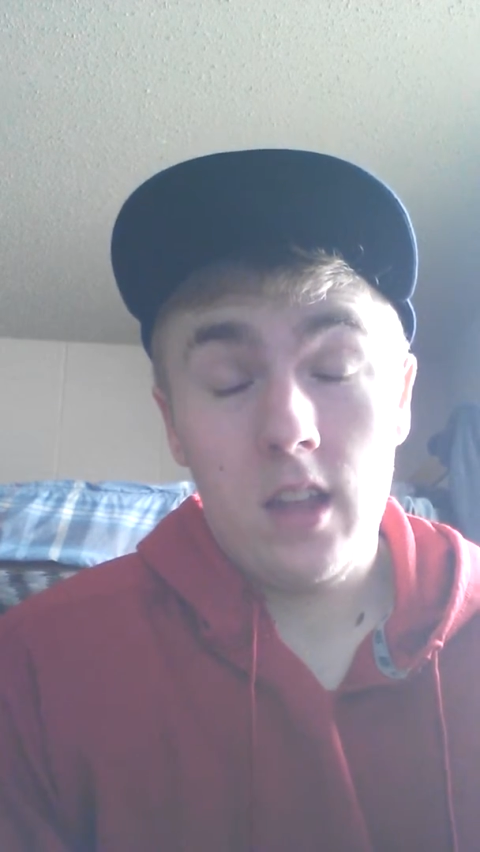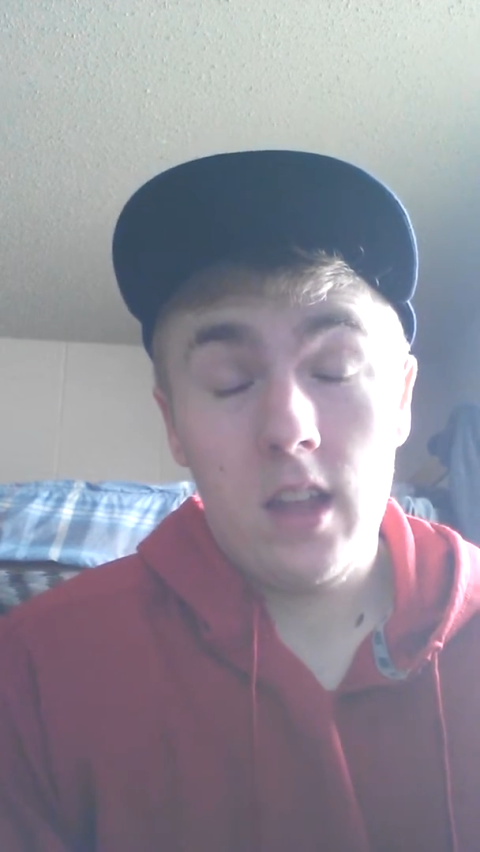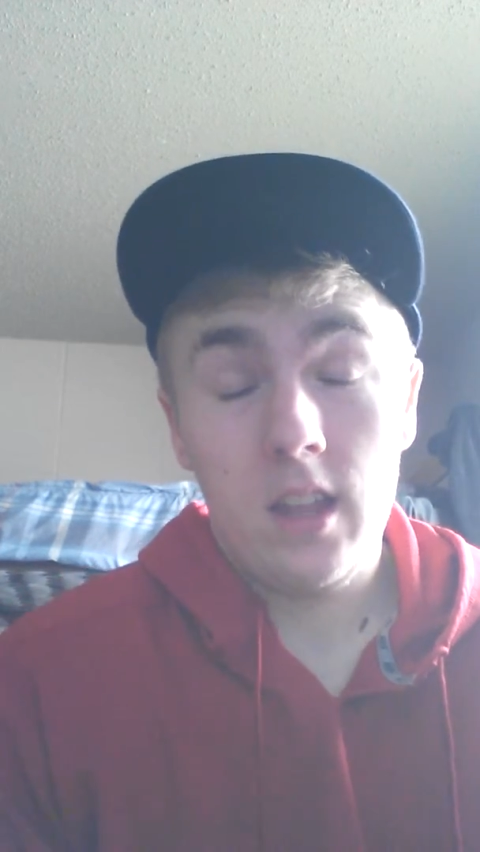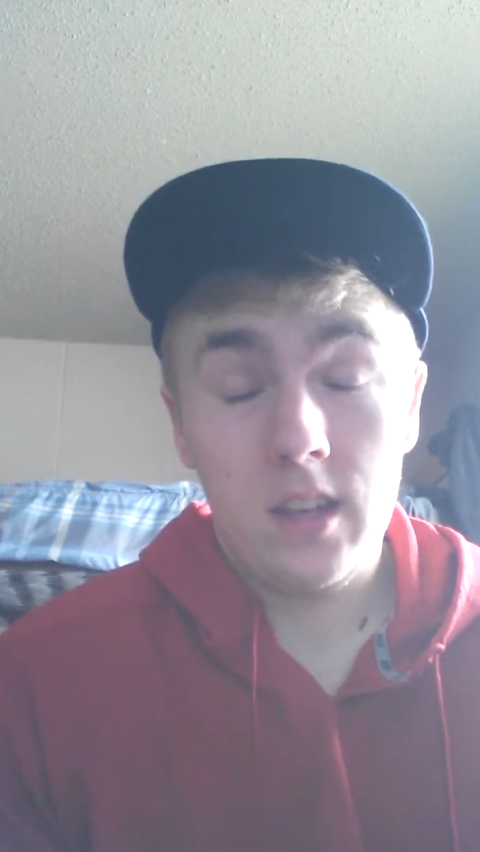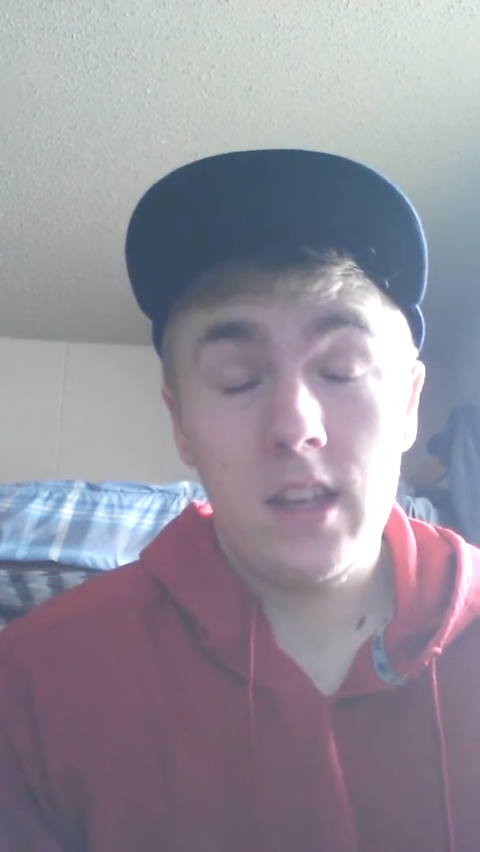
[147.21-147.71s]

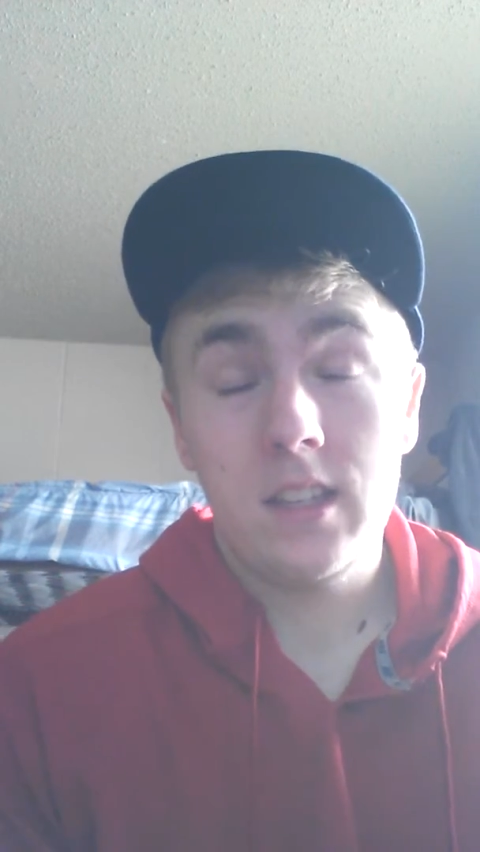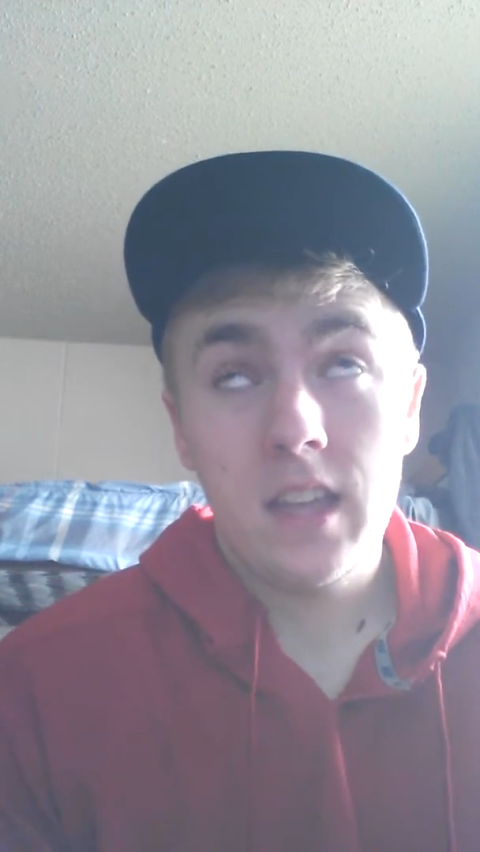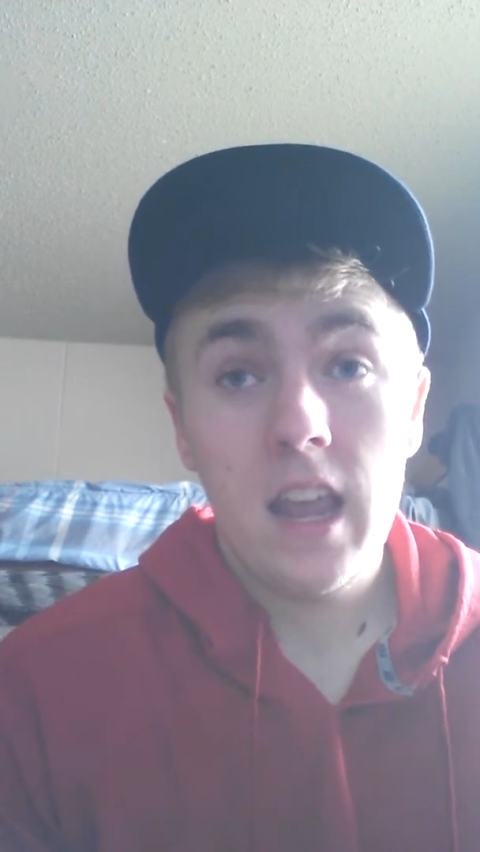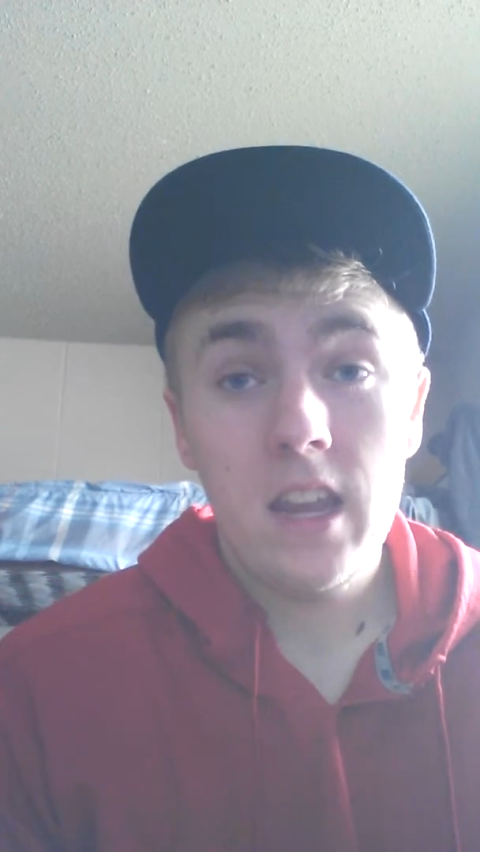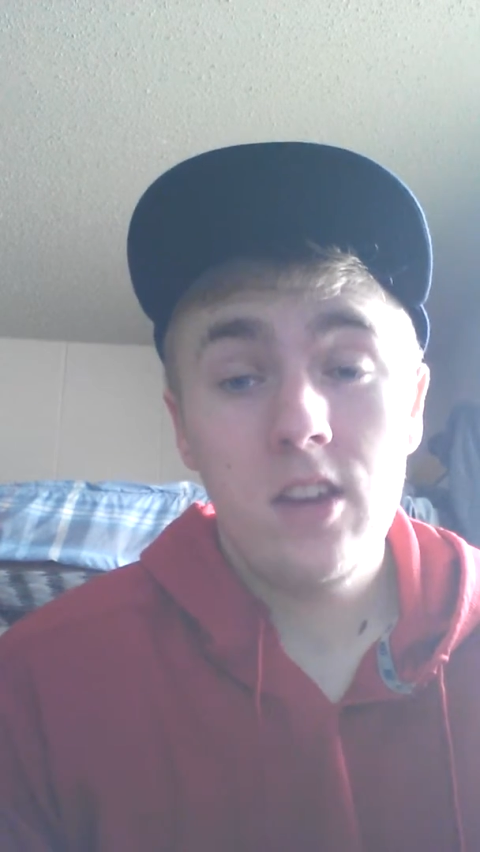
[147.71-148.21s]

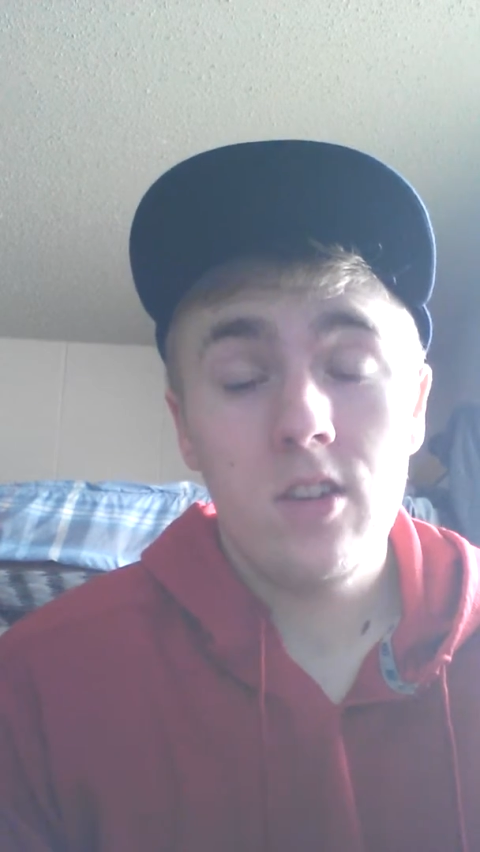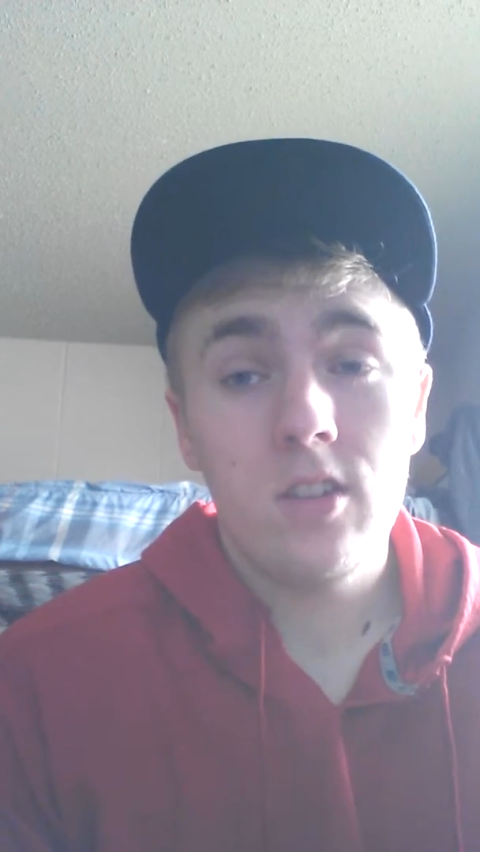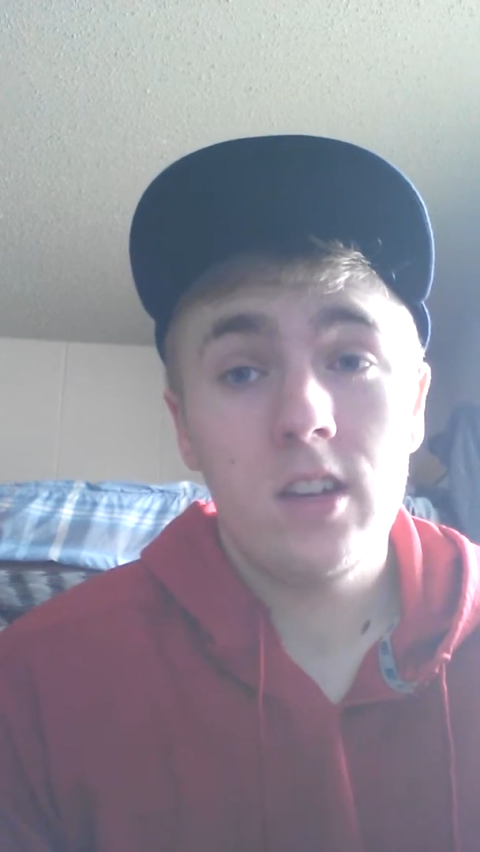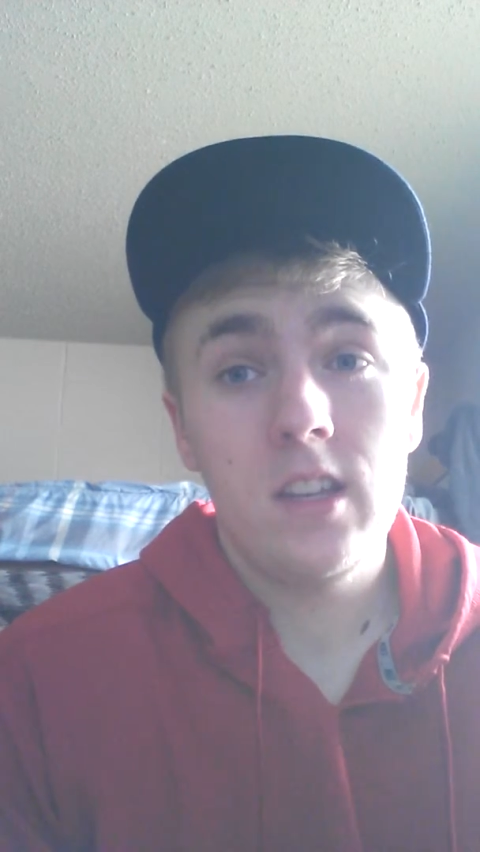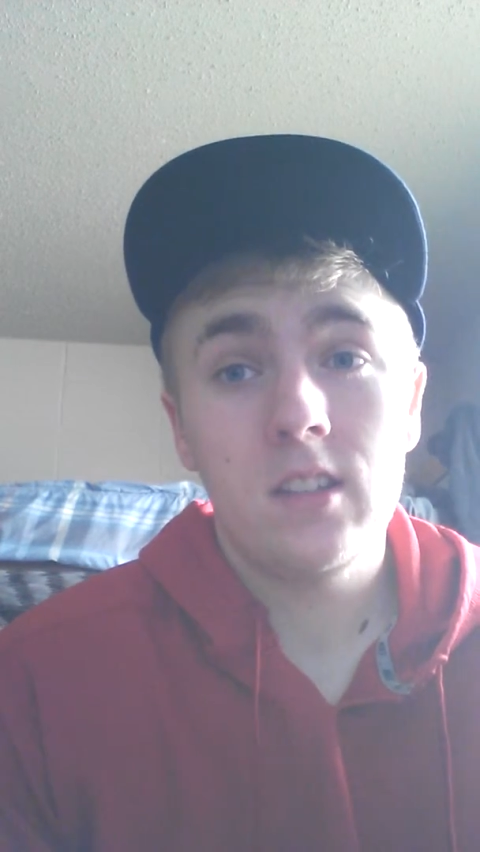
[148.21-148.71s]

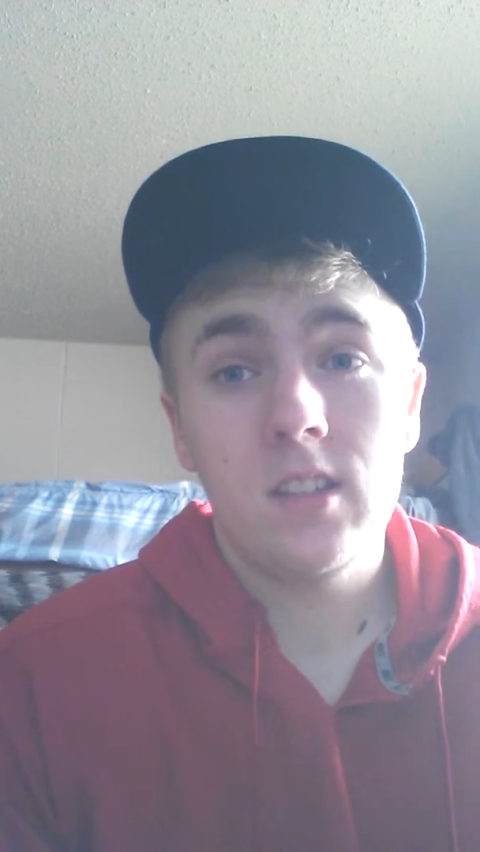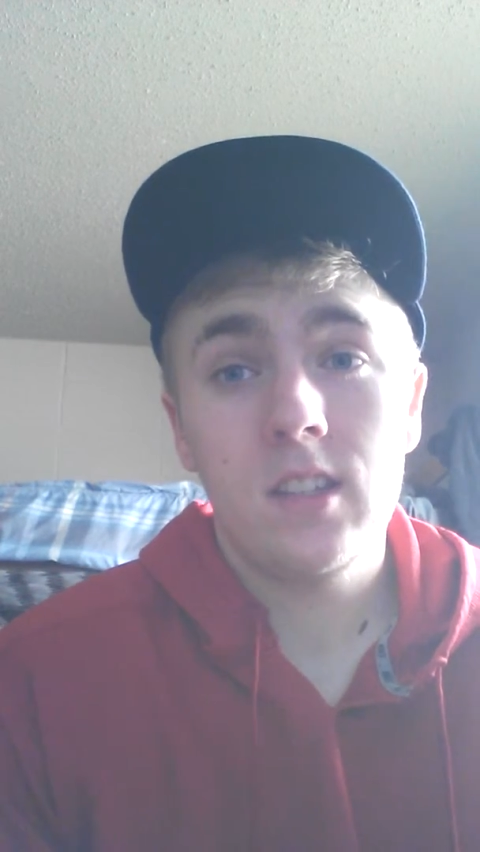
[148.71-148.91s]
is the